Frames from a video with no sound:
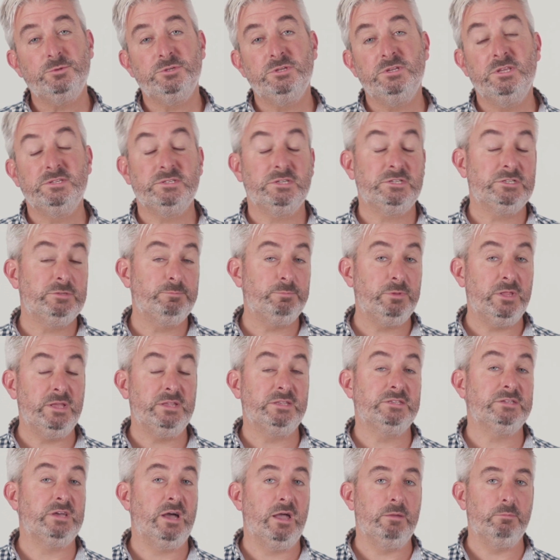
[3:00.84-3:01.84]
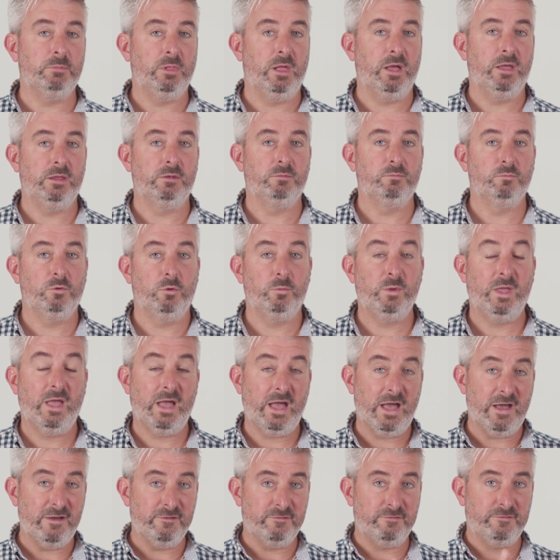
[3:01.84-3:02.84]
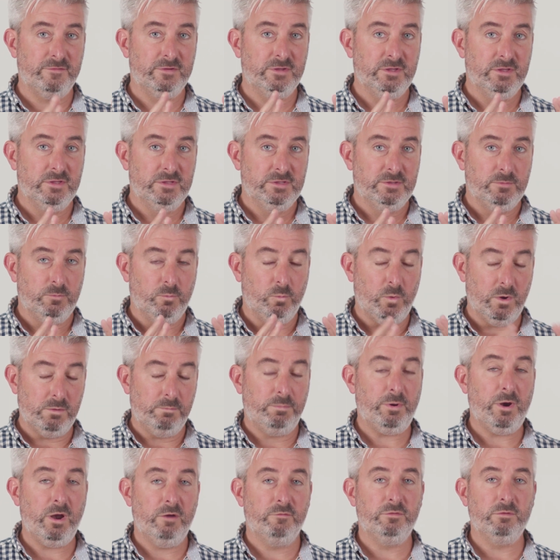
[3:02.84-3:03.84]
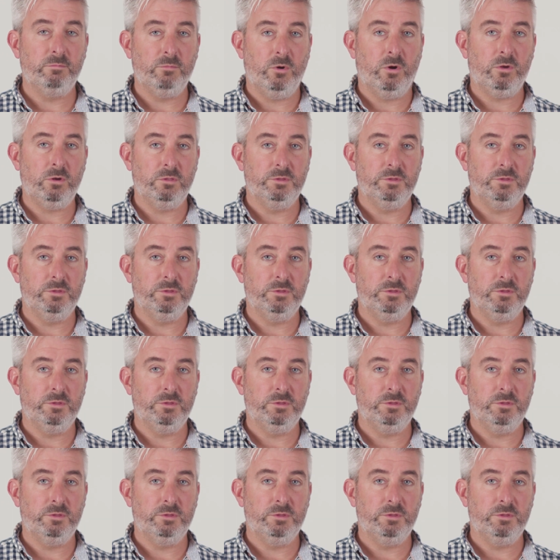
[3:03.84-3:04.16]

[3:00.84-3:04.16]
option is a split timeline, where we have one part of the